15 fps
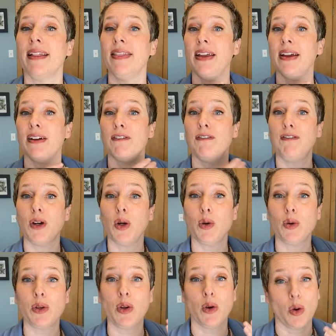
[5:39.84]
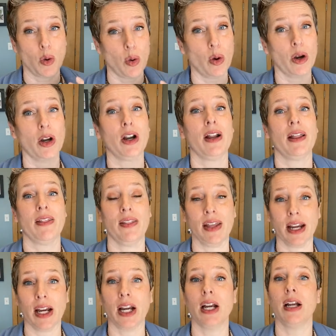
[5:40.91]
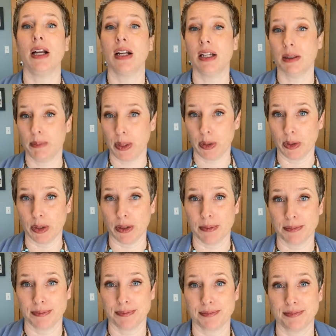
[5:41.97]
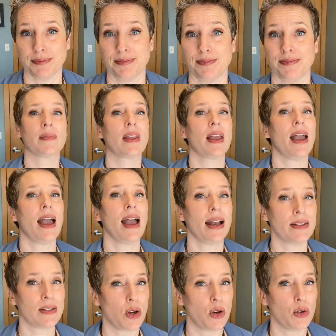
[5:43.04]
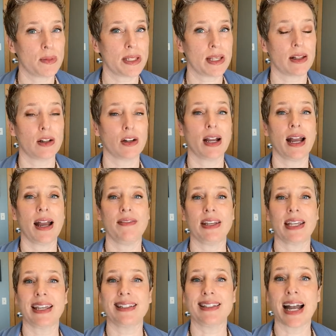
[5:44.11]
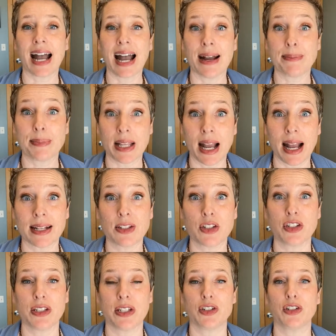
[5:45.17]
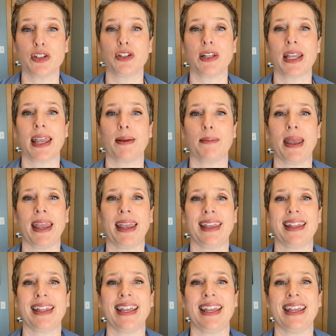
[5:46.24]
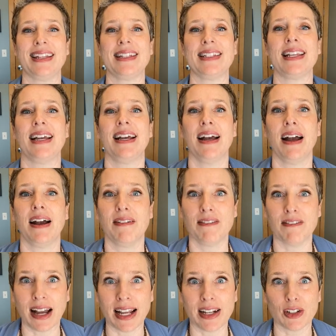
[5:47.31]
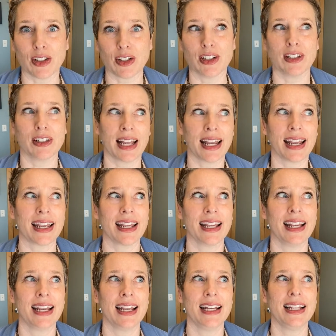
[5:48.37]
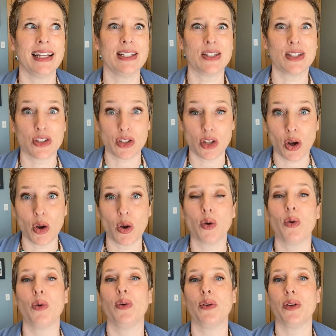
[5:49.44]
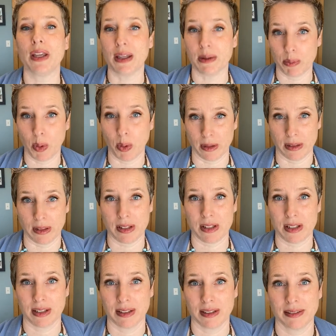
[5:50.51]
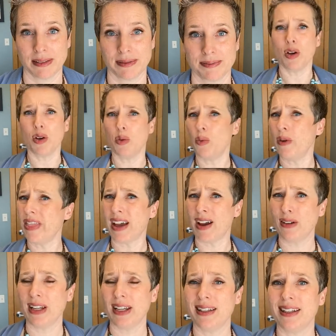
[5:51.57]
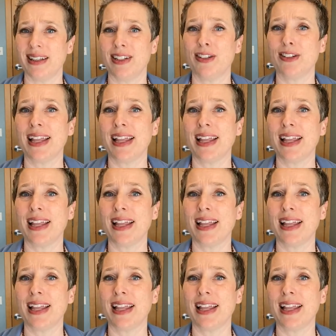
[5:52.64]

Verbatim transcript: their phone or their computer. As a home seller, having a top-notch digital campaign is vital, like so important. Without it, you're